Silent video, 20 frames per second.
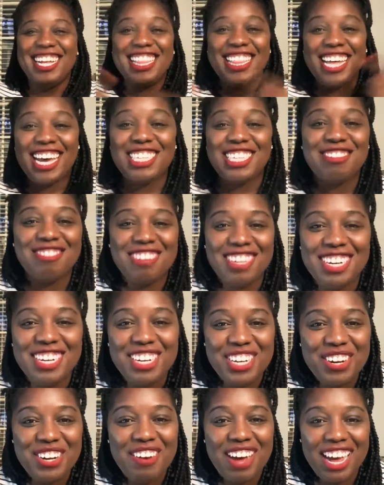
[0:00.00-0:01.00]
That's really
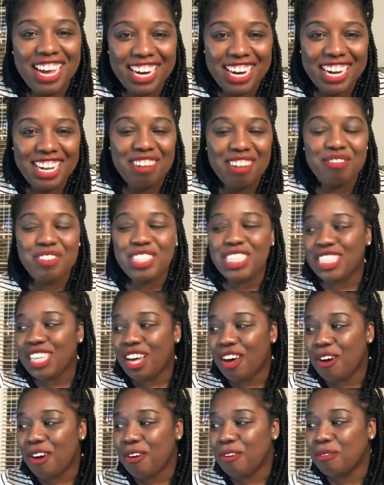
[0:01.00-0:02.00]
who I am.
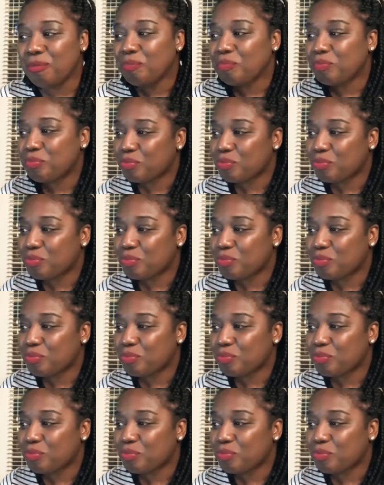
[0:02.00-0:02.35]
So